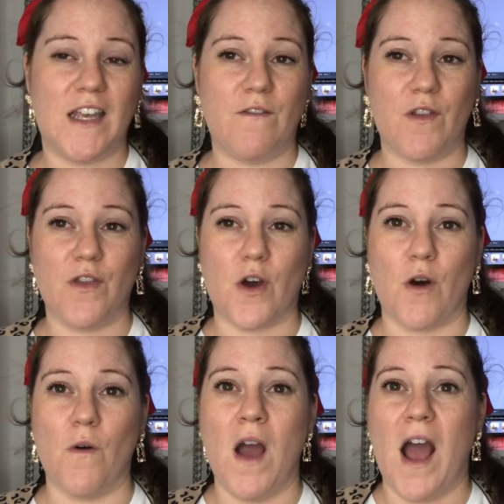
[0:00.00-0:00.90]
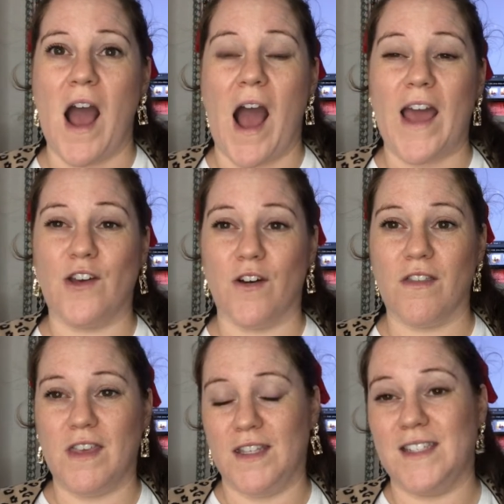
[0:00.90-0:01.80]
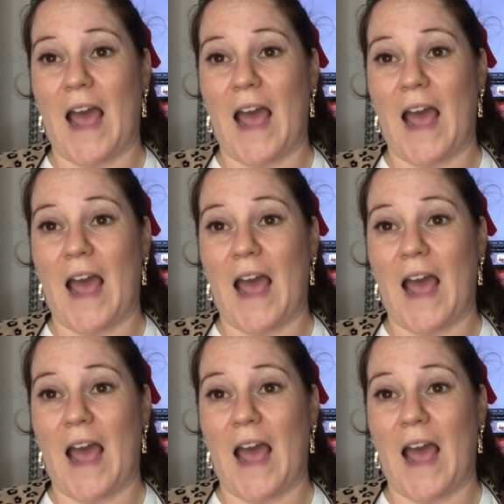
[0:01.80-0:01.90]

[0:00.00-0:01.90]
Even though I cooked this